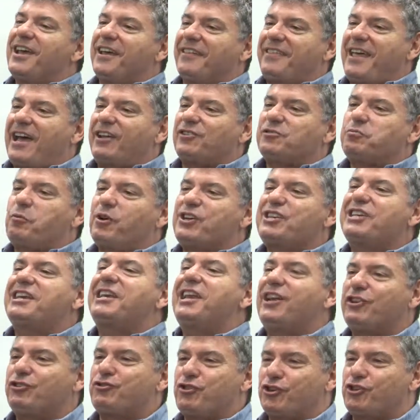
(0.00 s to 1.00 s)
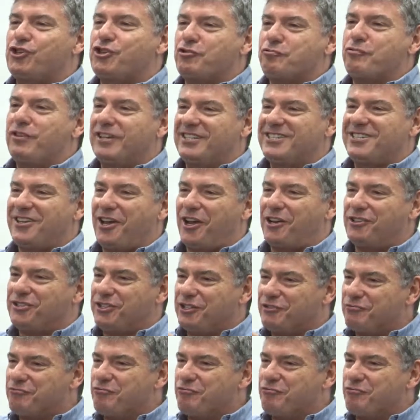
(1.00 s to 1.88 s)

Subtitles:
that's where your literature research is